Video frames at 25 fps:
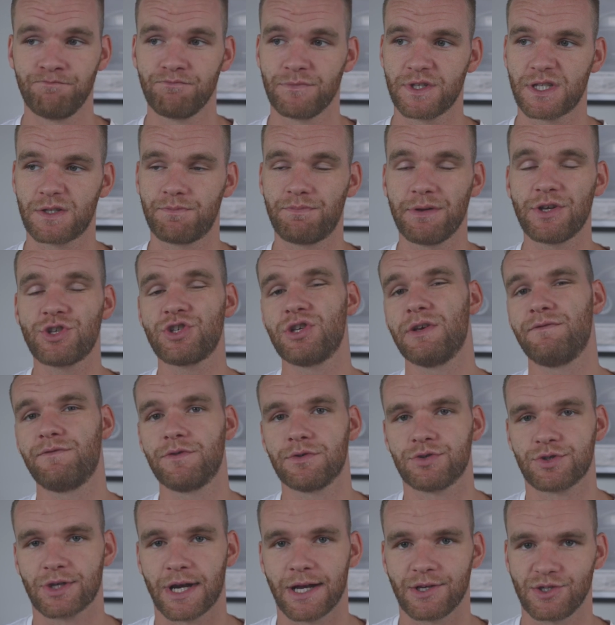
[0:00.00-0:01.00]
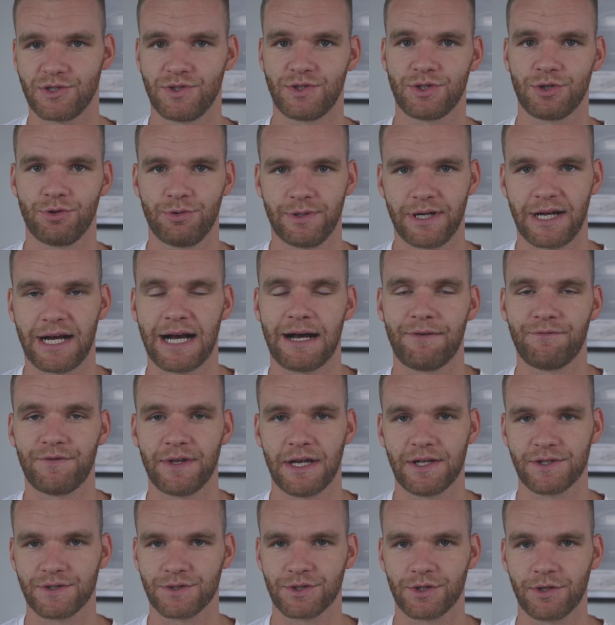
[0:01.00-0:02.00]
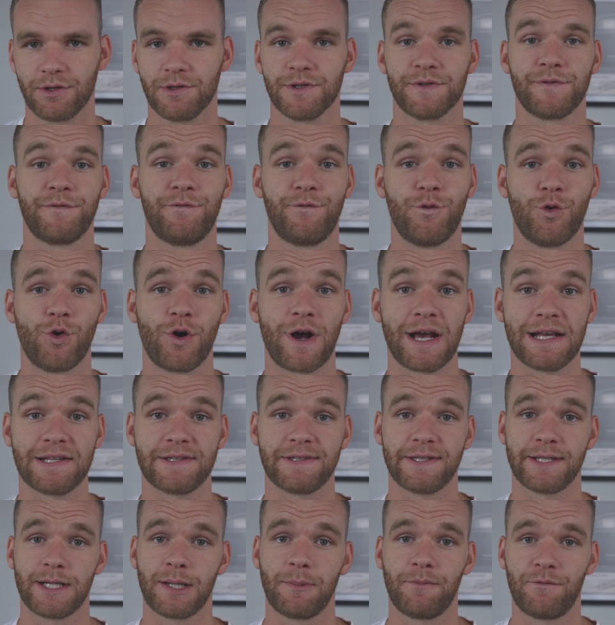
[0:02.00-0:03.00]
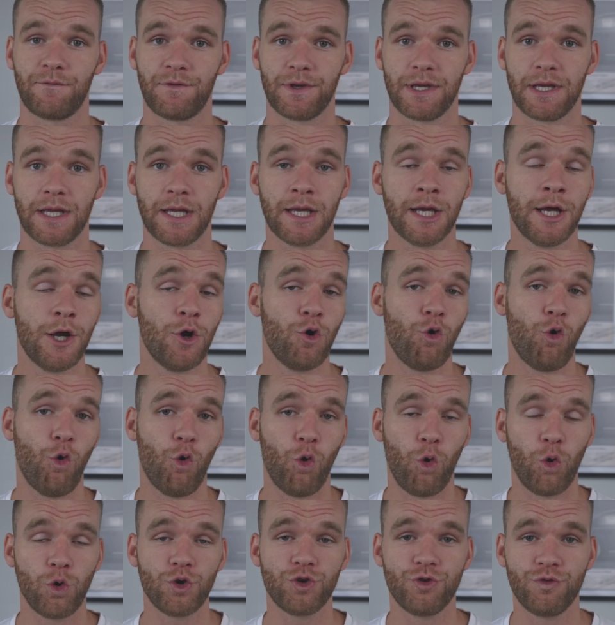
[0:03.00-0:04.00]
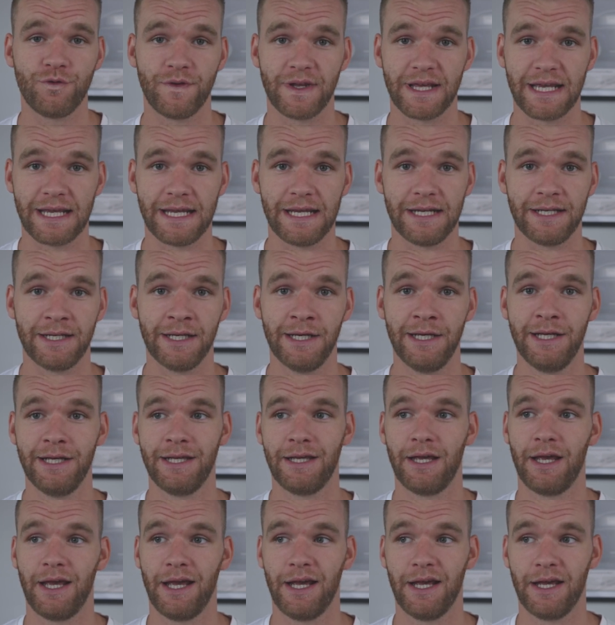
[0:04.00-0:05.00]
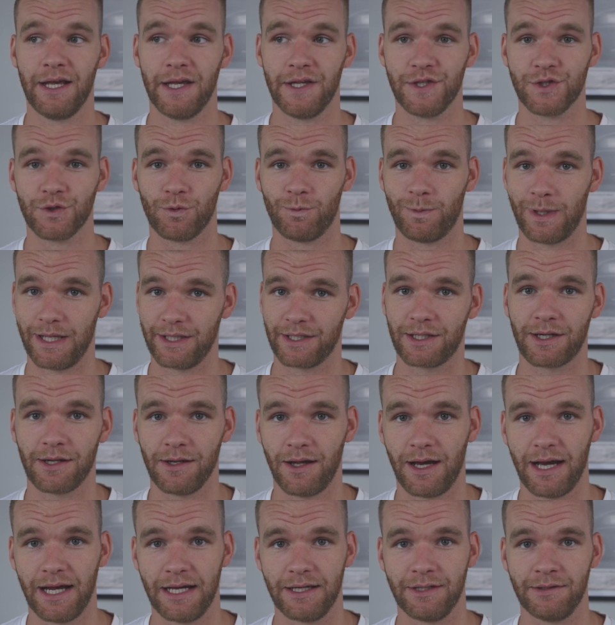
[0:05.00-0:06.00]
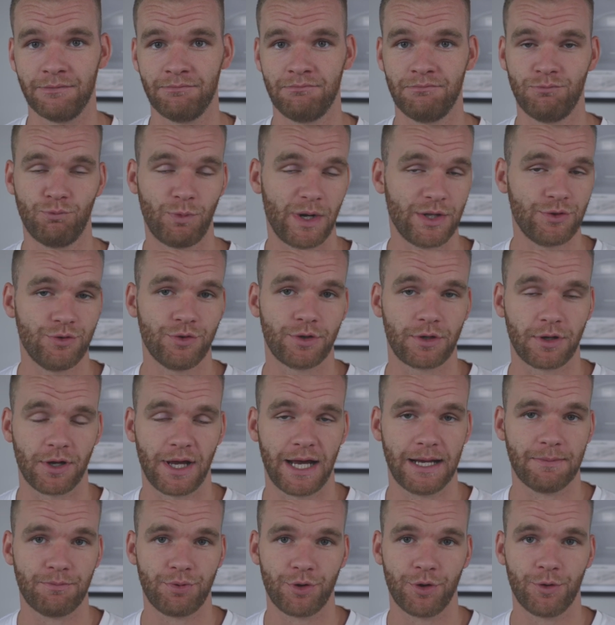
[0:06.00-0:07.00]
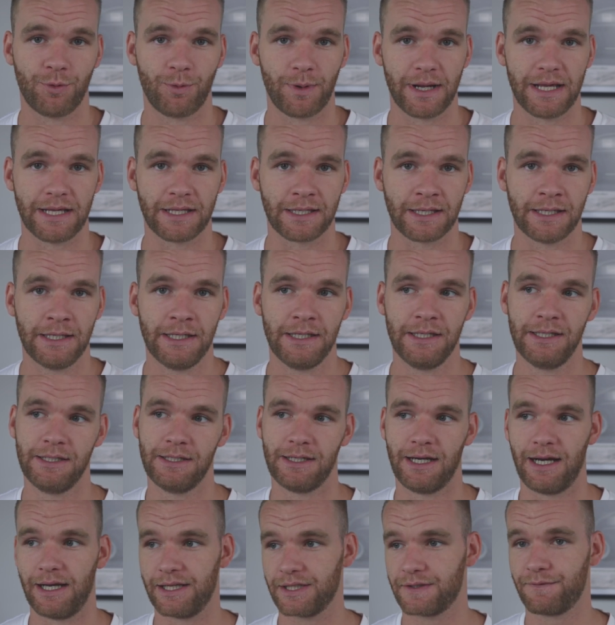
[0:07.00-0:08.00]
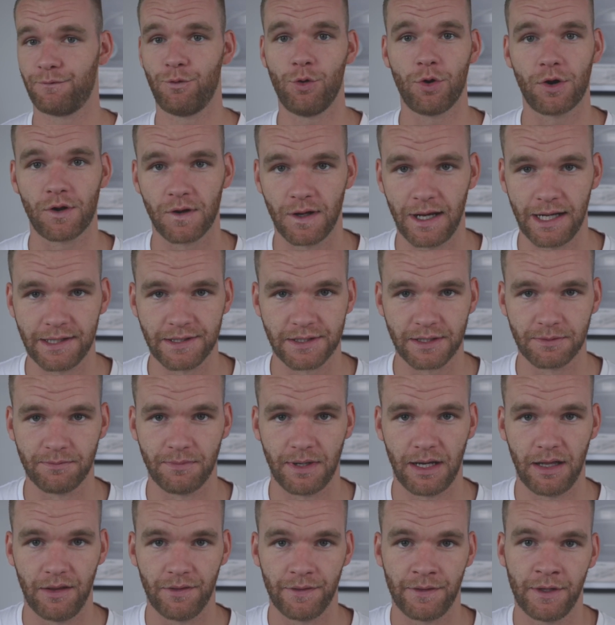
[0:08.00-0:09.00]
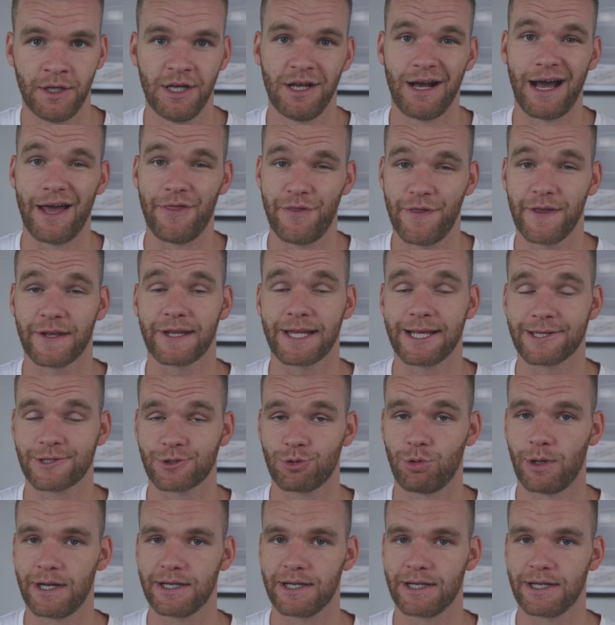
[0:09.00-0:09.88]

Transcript: especially if you're charging $2,500 for a setup fee. All you need is one new client per week. It's 4 clients a month. I think that's quite